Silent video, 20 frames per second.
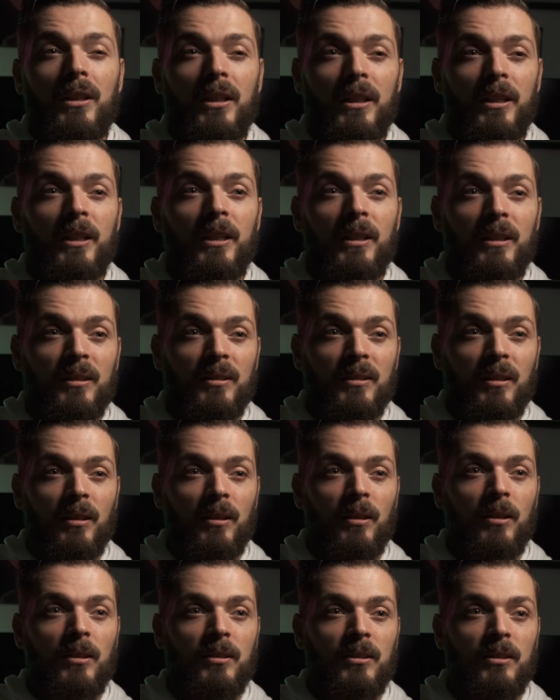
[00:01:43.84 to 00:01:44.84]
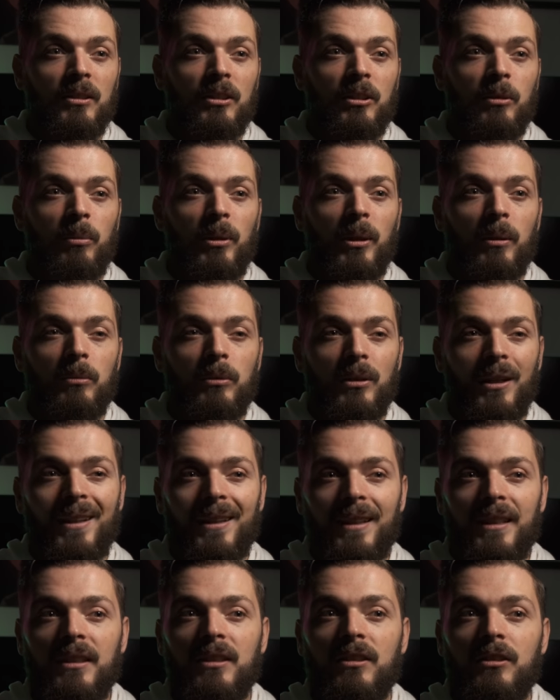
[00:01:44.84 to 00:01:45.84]
need sunglasses to be able to at
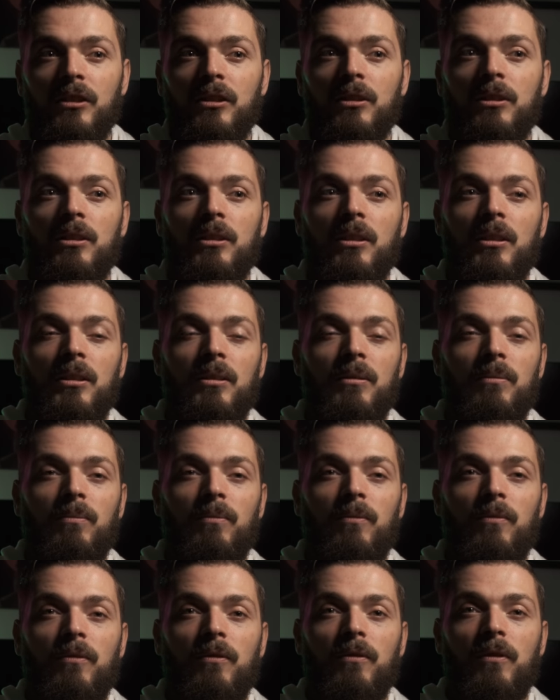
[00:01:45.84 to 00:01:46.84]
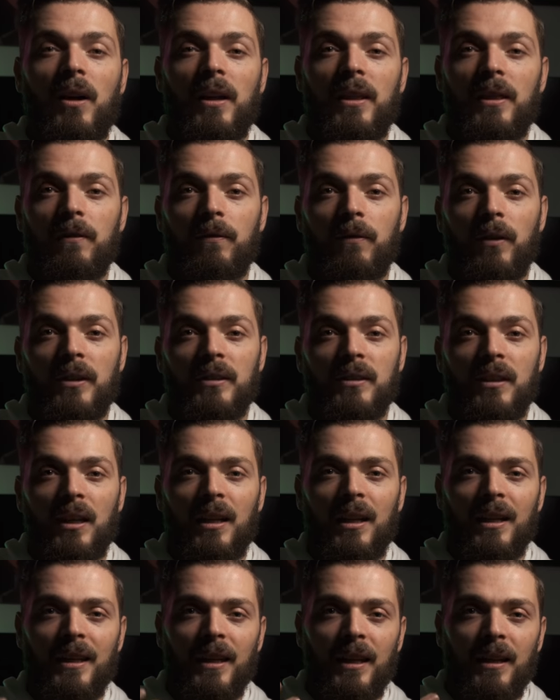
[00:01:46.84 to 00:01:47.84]
least just find the face,
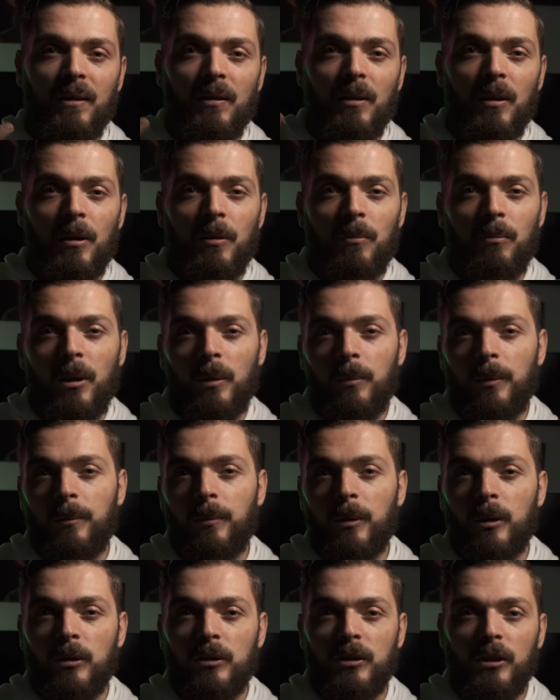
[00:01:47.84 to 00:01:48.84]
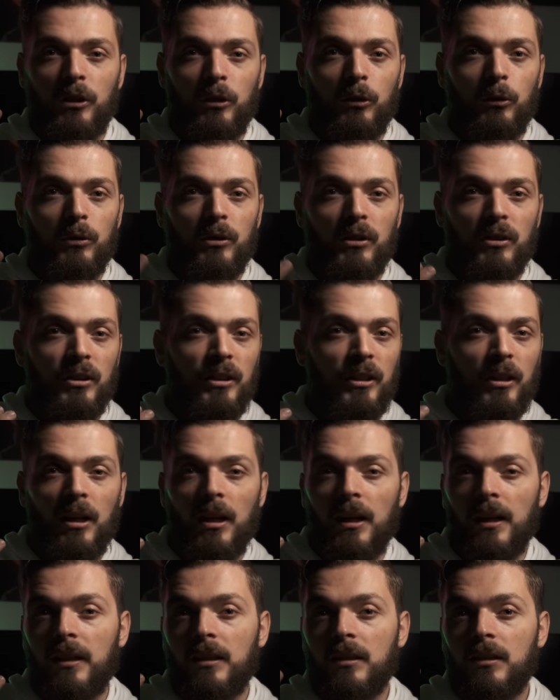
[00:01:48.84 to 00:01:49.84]
and I get maybe because it uses the
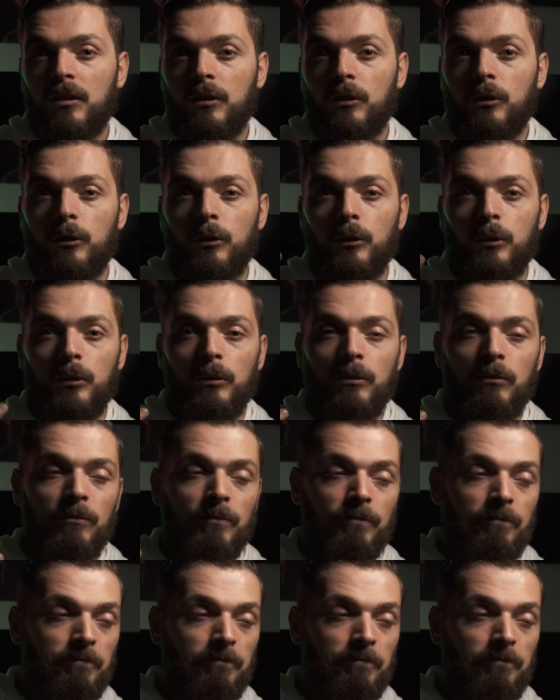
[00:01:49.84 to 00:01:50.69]
eyes to